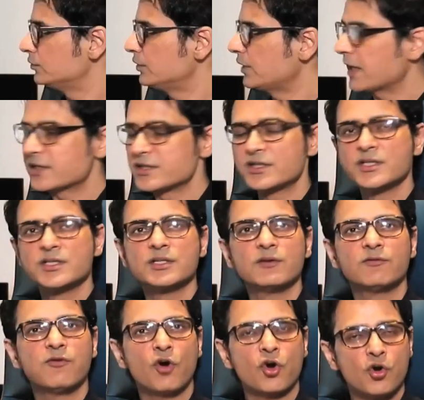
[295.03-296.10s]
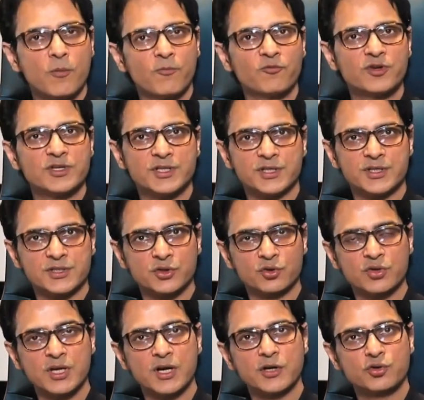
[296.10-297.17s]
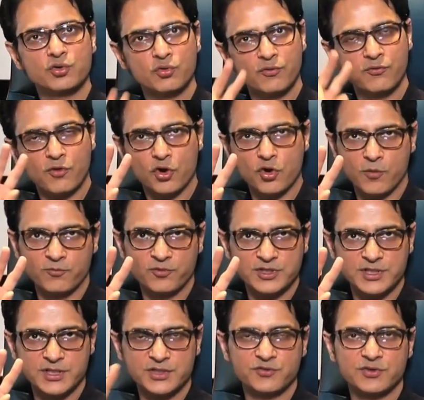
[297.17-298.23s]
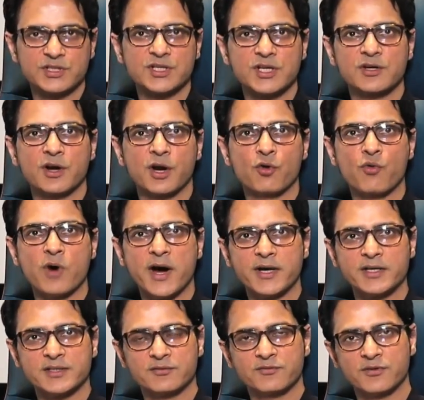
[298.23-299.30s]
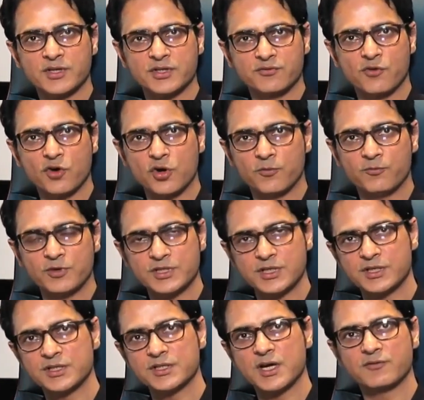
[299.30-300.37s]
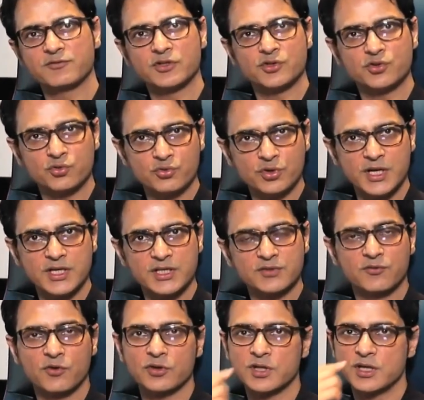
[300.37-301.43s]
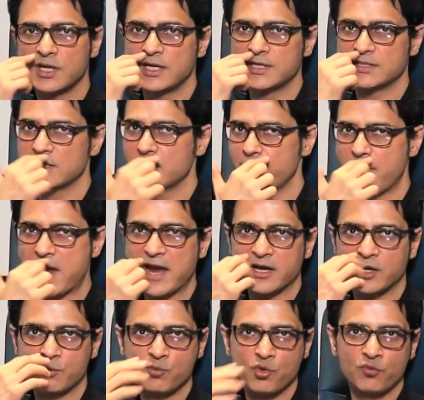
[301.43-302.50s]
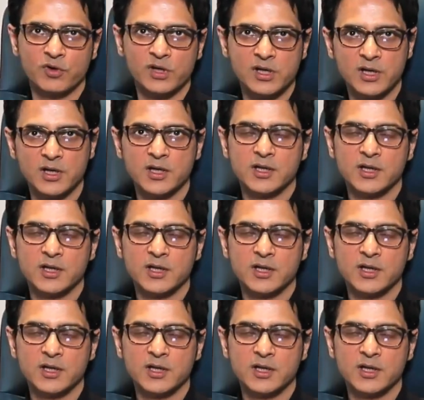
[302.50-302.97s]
Next is the follow-up visits. So there are 2 follow-up visits which are required. First follow-up visit is after 2 days for the nasal pack removal.